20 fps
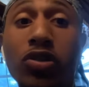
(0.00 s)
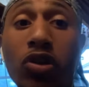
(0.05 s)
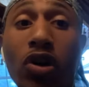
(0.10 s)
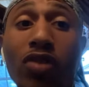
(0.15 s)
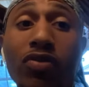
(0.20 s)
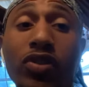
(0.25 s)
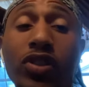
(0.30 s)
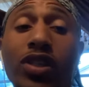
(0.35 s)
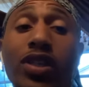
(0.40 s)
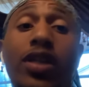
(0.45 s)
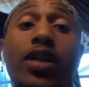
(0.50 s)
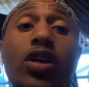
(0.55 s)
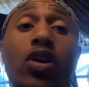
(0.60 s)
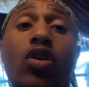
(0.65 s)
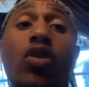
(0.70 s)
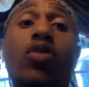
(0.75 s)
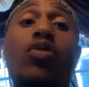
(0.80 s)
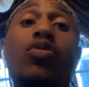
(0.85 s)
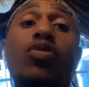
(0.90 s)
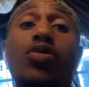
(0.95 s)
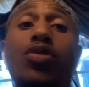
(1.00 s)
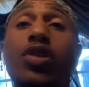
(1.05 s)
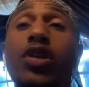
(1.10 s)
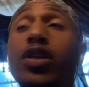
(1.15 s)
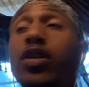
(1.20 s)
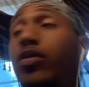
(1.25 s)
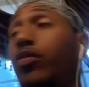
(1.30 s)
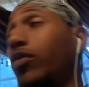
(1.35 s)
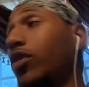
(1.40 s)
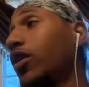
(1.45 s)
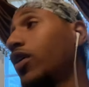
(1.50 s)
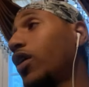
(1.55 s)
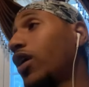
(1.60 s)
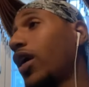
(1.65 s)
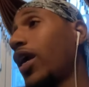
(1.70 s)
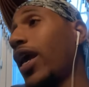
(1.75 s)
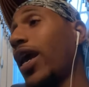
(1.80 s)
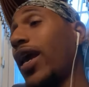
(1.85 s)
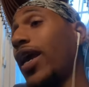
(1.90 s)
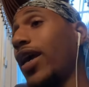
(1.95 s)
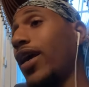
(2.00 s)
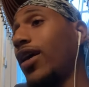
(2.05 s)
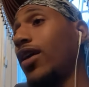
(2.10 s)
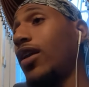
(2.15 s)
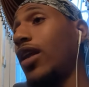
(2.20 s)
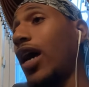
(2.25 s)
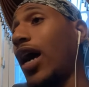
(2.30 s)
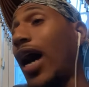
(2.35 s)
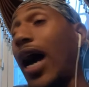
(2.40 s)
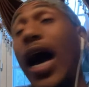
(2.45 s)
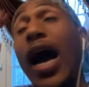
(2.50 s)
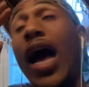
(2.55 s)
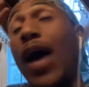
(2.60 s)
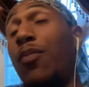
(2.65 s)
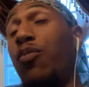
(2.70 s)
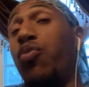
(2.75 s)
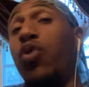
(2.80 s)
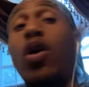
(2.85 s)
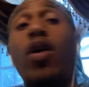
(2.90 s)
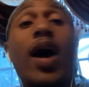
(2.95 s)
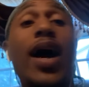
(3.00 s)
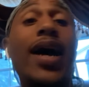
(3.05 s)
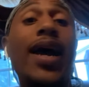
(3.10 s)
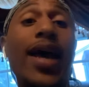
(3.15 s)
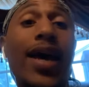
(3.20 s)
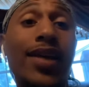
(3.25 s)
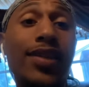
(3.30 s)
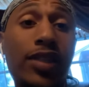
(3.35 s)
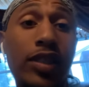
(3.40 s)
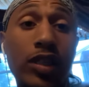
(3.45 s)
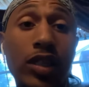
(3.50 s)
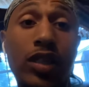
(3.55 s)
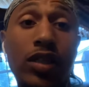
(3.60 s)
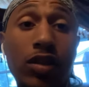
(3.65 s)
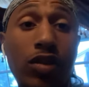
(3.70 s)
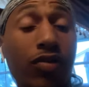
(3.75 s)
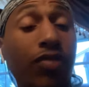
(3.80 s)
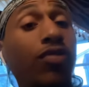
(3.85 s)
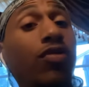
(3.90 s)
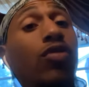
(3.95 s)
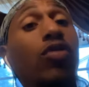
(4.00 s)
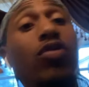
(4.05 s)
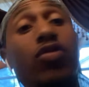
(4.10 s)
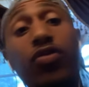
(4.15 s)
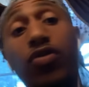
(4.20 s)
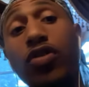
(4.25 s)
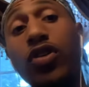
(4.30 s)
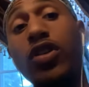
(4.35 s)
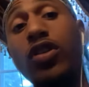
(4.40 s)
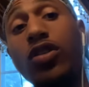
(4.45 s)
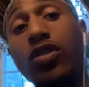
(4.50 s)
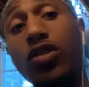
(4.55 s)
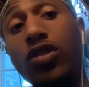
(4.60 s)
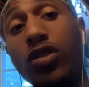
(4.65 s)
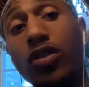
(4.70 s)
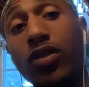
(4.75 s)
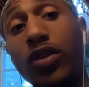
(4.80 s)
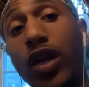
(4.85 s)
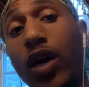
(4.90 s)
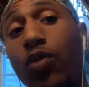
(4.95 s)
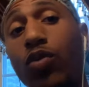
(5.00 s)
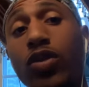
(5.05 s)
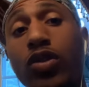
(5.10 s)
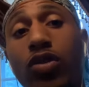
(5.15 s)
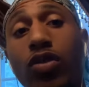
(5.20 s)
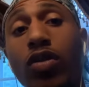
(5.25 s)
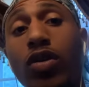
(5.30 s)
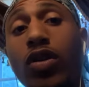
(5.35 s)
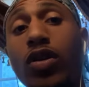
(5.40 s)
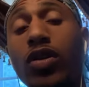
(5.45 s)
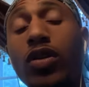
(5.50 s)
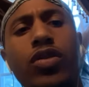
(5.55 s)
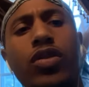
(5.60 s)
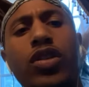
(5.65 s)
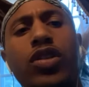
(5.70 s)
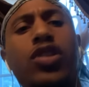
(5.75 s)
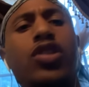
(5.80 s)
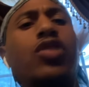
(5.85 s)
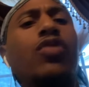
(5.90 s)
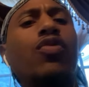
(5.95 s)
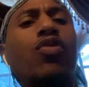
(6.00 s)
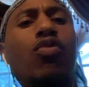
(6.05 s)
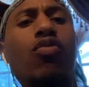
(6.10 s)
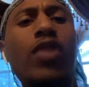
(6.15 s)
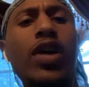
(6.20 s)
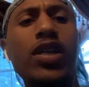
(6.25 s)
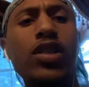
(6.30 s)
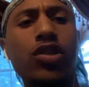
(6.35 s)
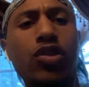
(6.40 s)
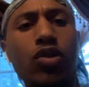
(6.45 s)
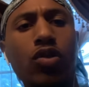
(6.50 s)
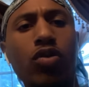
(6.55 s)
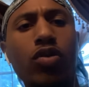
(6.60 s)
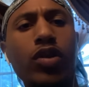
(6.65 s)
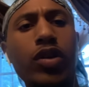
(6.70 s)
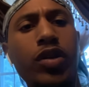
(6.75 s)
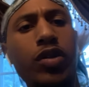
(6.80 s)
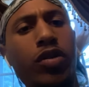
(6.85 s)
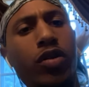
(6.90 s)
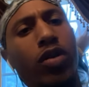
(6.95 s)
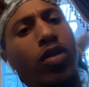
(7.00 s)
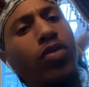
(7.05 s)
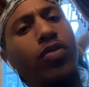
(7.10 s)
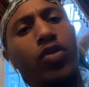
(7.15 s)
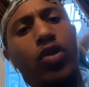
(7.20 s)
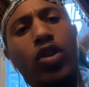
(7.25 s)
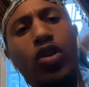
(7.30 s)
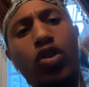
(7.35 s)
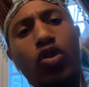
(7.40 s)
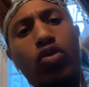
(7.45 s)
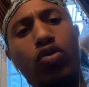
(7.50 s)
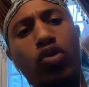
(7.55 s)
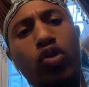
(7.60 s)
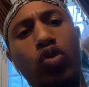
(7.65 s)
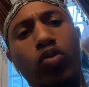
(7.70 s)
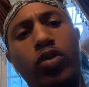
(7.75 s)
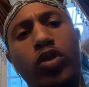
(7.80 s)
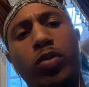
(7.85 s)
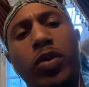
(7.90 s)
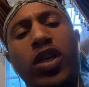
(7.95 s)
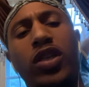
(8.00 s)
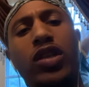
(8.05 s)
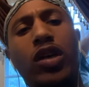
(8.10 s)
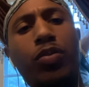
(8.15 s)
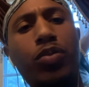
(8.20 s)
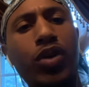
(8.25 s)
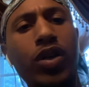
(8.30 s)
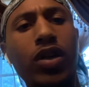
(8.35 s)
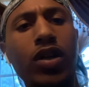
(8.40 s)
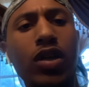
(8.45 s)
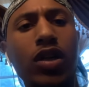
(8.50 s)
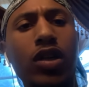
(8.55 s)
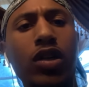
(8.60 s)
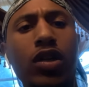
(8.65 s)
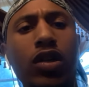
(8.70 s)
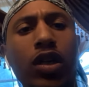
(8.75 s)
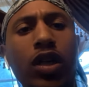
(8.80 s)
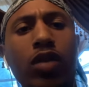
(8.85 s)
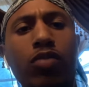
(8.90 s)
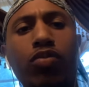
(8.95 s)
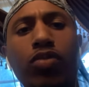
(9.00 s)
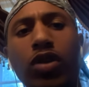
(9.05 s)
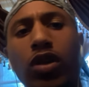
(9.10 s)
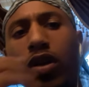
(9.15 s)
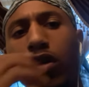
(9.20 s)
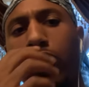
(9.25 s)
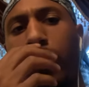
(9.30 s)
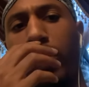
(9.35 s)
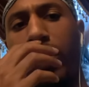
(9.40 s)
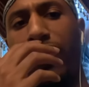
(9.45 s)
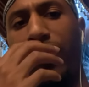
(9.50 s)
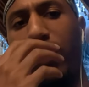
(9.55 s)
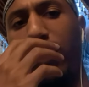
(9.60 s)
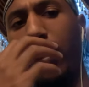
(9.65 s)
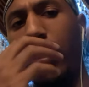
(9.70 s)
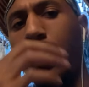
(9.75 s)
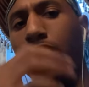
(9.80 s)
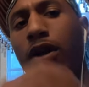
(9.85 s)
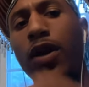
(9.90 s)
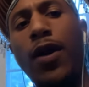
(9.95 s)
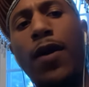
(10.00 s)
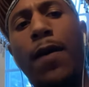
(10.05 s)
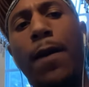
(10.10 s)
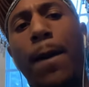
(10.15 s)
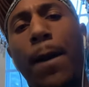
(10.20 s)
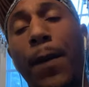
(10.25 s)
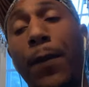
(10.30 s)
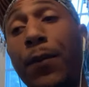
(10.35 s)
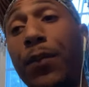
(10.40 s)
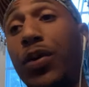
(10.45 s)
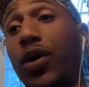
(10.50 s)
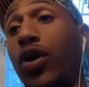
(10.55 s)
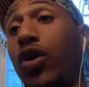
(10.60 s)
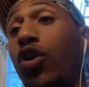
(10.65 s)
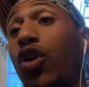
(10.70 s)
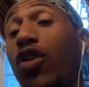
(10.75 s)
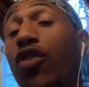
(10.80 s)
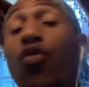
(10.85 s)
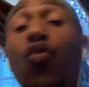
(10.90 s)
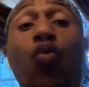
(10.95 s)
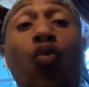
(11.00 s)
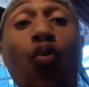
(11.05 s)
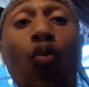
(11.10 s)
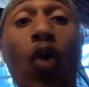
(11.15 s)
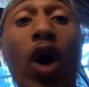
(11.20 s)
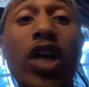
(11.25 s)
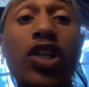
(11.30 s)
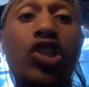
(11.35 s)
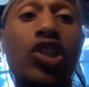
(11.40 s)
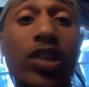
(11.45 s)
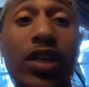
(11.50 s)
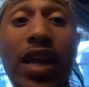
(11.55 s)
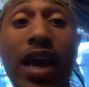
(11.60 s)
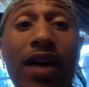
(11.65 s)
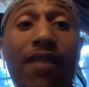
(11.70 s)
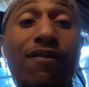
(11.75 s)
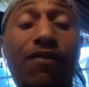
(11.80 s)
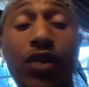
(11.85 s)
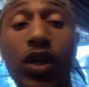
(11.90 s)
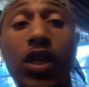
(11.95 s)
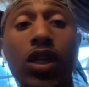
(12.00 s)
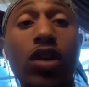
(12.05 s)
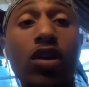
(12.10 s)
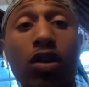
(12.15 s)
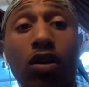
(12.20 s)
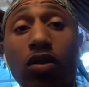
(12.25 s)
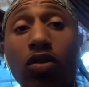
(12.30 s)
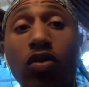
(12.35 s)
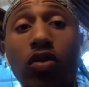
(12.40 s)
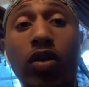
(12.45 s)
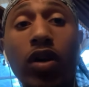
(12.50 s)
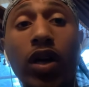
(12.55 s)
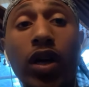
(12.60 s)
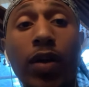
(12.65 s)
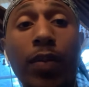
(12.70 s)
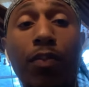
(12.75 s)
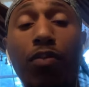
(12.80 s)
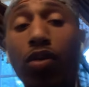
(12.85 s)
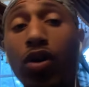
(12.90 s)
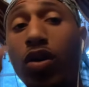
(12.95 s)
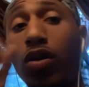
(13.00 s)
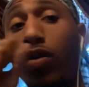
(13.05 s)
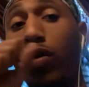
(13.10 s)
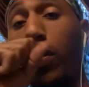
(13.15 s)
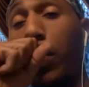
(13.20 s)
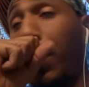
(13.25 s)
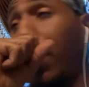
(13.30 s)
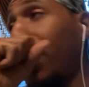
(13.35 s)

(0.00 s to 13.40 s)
officer in her own crib. And bro, I had seen the full footage that was on the civil rights lawyer, the YouTuber's page. I'll put it in the link below and everything. But watching that video, bro,